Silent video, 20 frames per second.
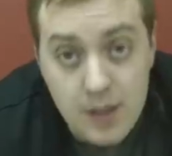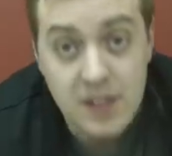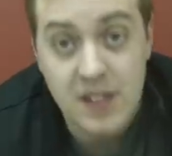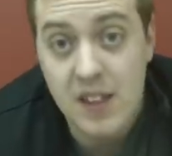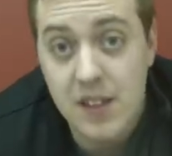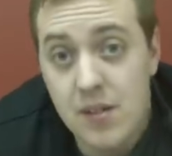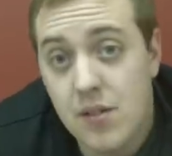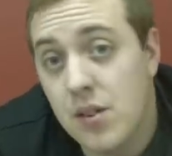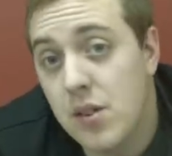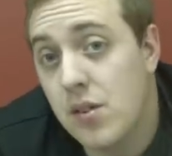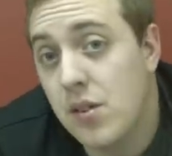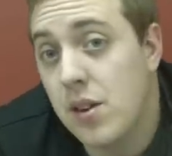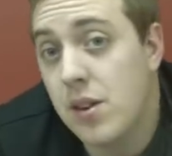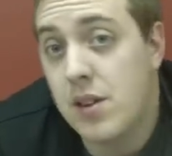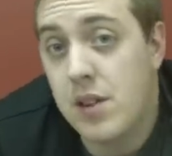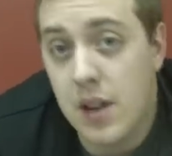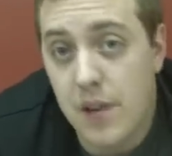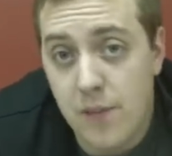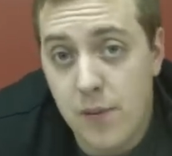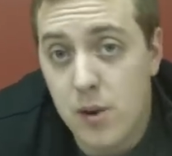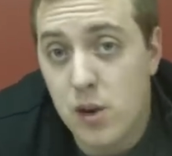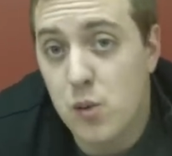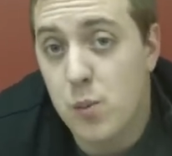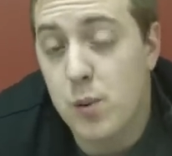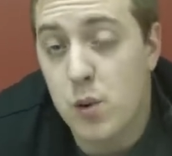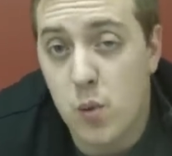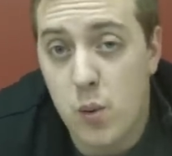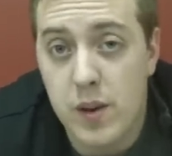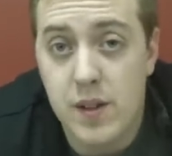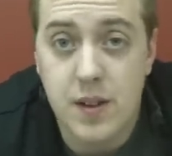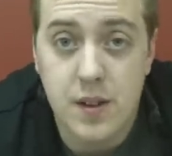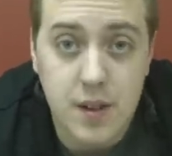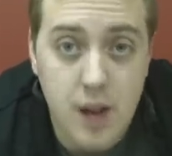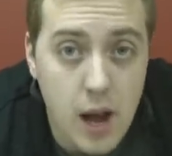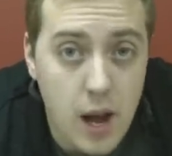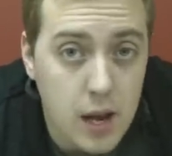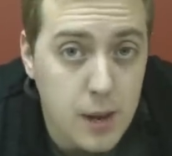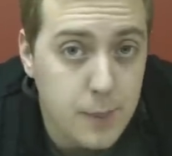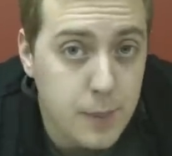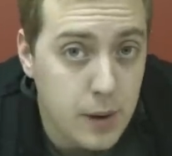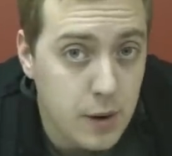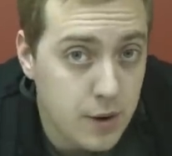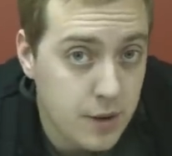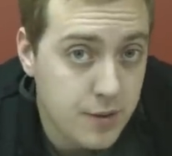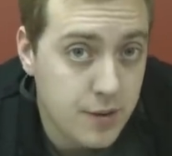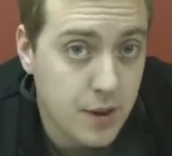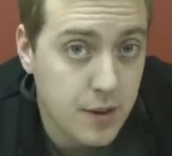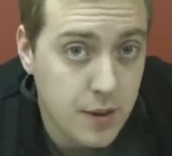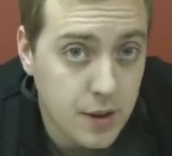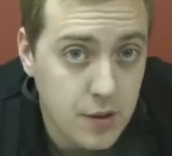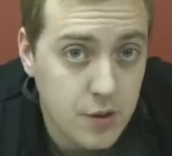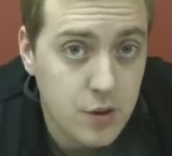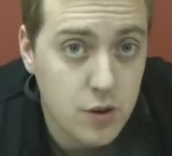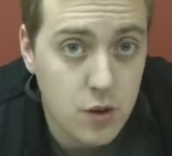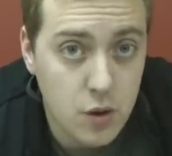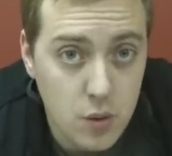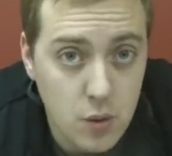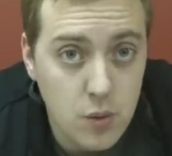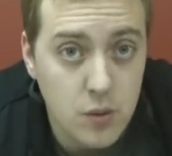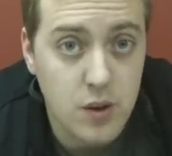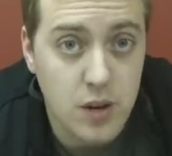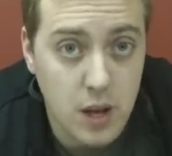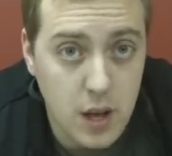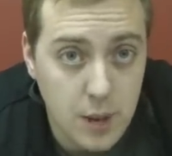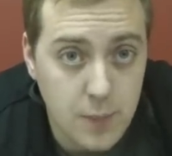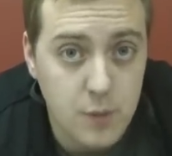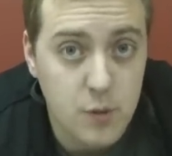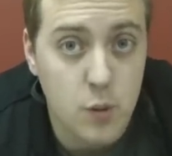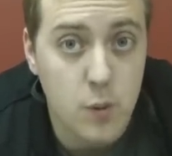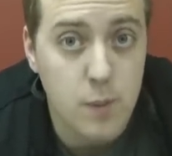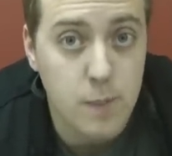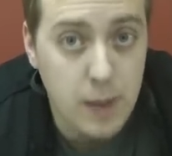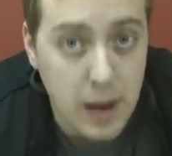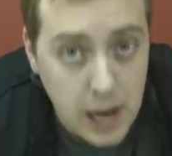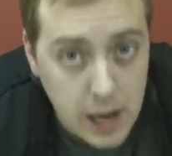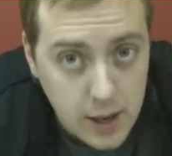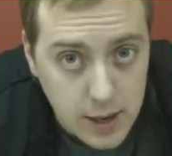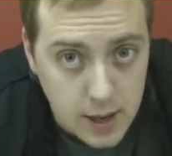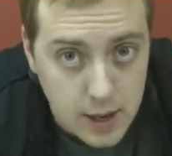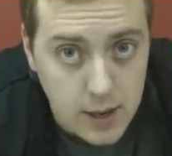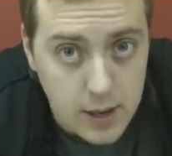This is the difference between the time periods that these two teams were made